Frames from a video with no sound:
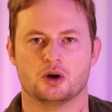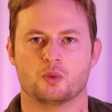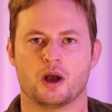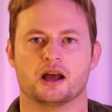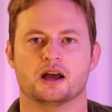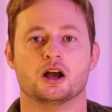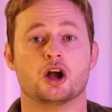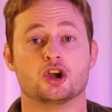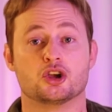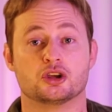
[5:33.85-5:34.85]
where
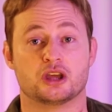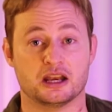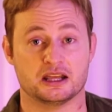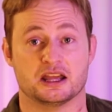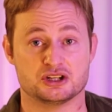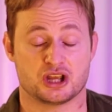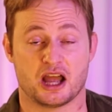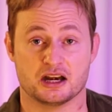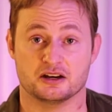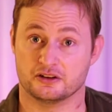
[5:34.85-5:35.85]
getting
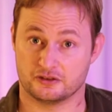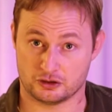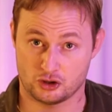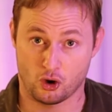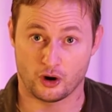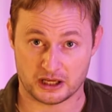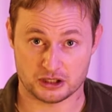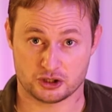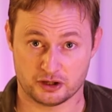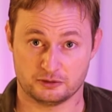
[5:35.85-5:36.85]
educated is in your
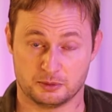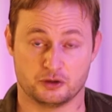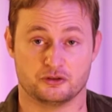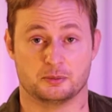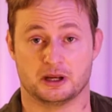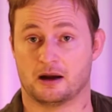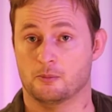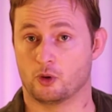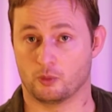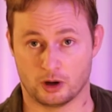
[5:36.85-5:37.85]
interest because you become
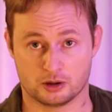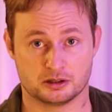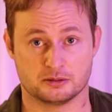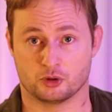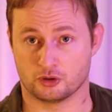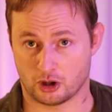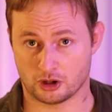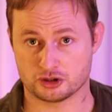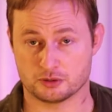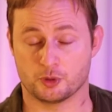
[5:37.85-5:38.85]
more worldly, more
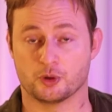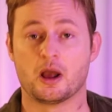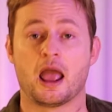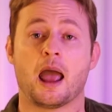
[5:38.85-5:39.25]
knowledgeable,